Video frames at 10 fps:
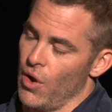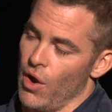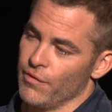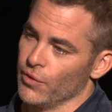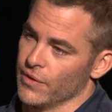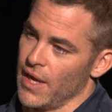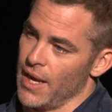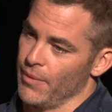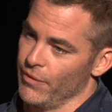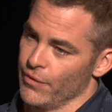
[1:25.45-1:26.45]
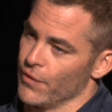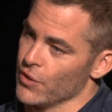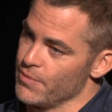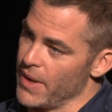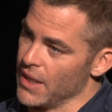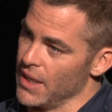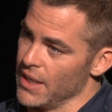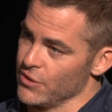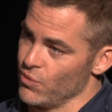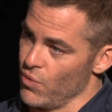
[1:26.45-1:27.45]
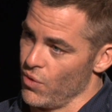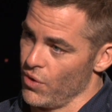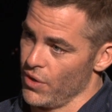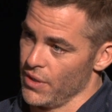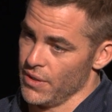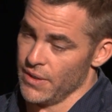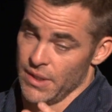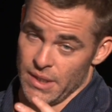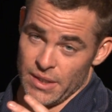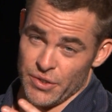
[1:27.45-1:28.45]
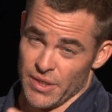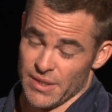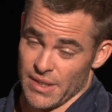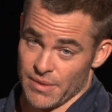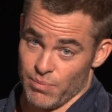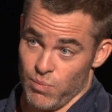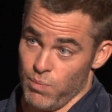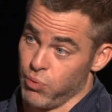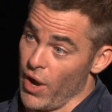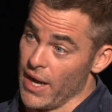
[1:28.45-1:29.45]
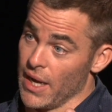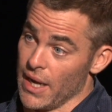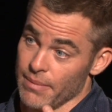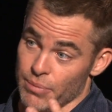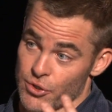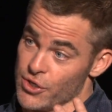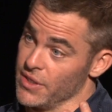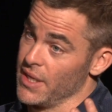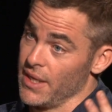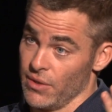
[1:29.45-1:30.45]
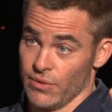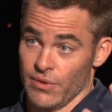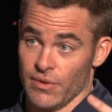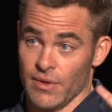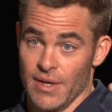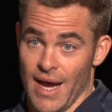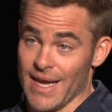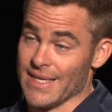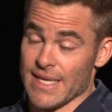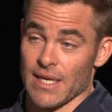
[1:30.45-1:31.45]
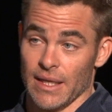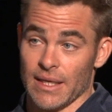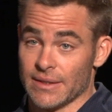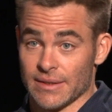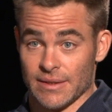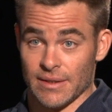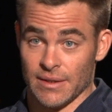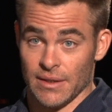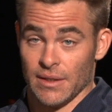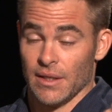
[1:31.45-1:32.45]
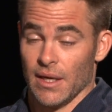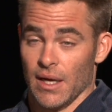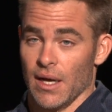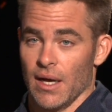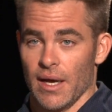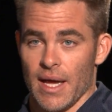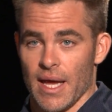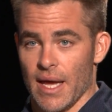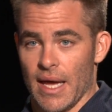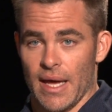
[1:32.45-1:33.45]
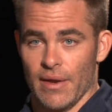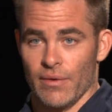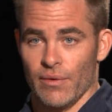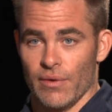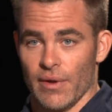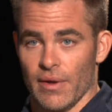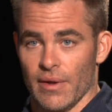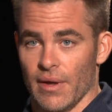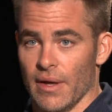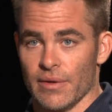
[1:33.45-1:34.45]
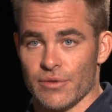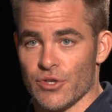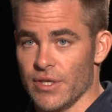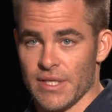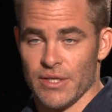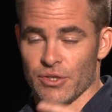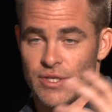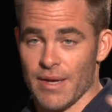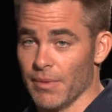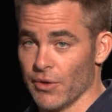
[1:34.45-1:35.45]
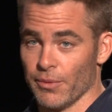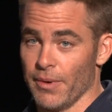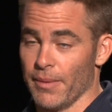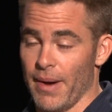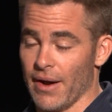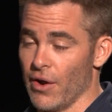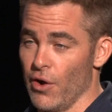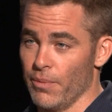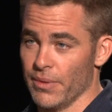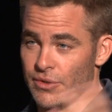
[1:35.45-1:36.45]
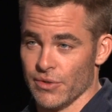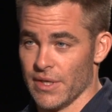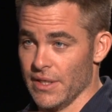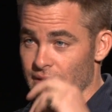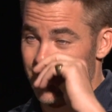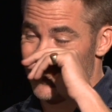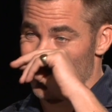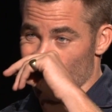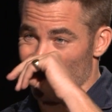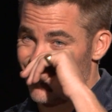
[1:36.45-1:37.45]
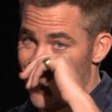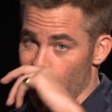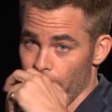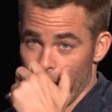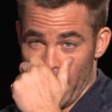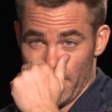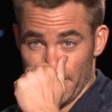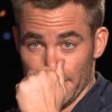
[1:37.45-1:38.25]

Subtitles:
awful time of the first mechanized war, and she's this bright-eyed, bushy-tailed idealist, and she teaches him a little bit about hope, and he teaches her a little